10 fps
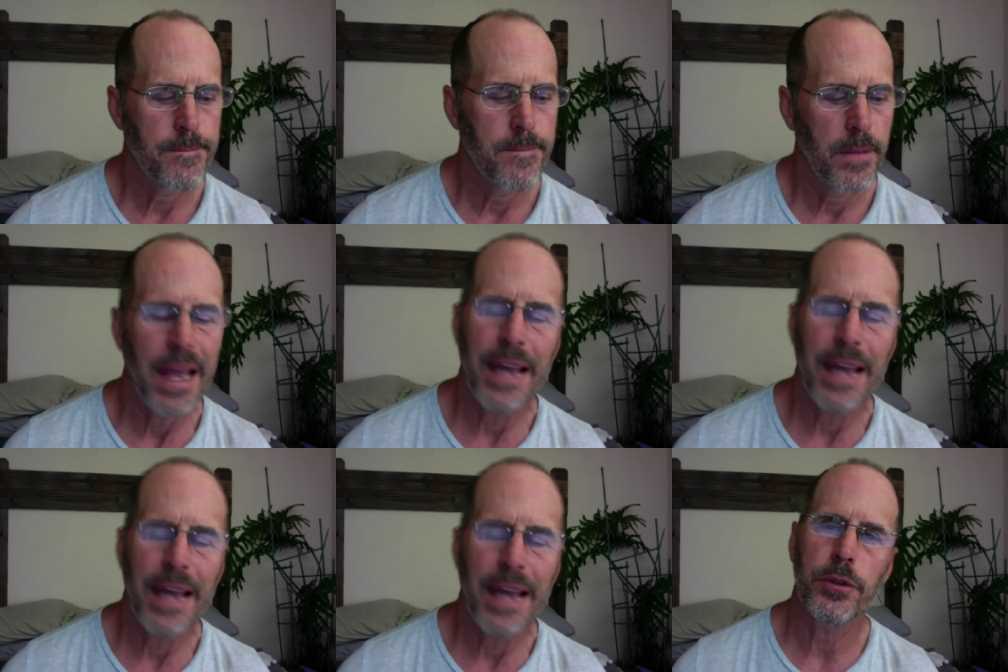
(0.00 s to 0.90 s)
Last
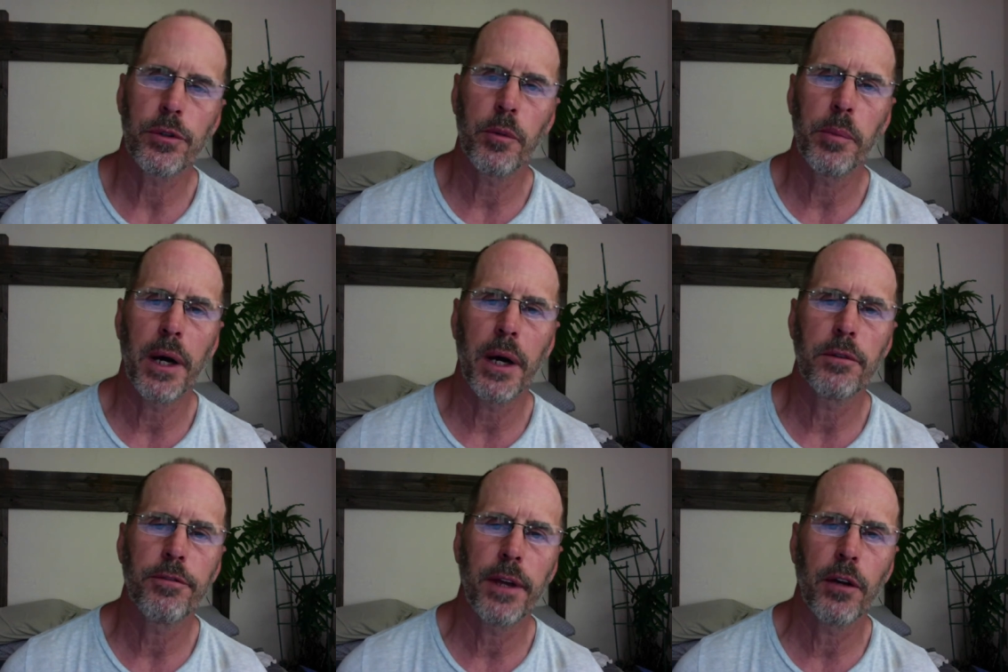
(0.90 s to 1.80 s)
year, Joe Biden
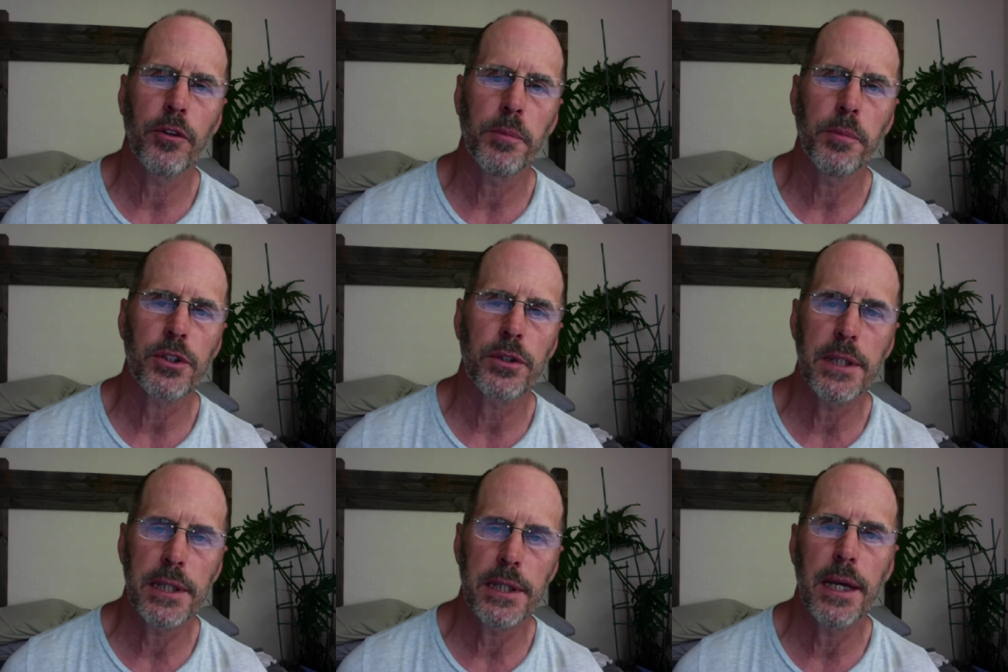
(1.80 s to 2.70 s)
failed to mention
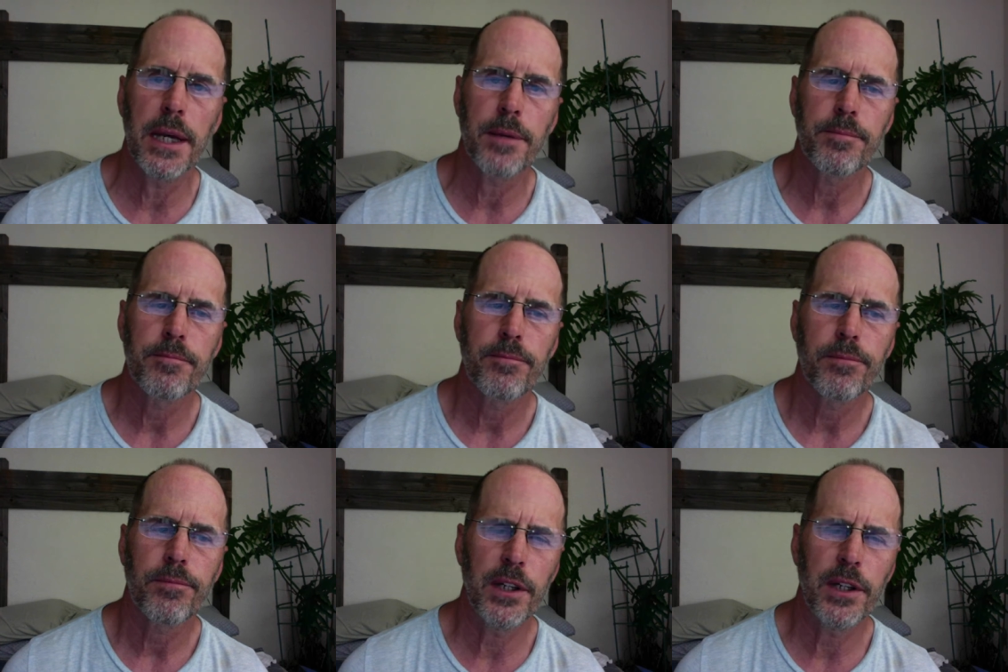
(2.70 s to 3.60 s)
D Day.
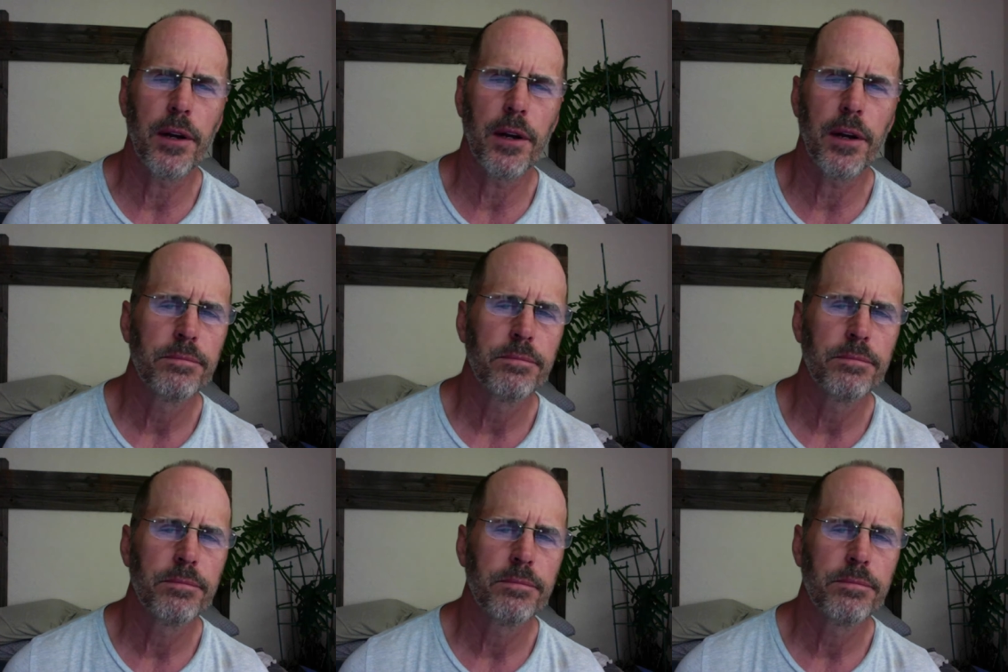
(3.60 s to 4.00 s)
You know,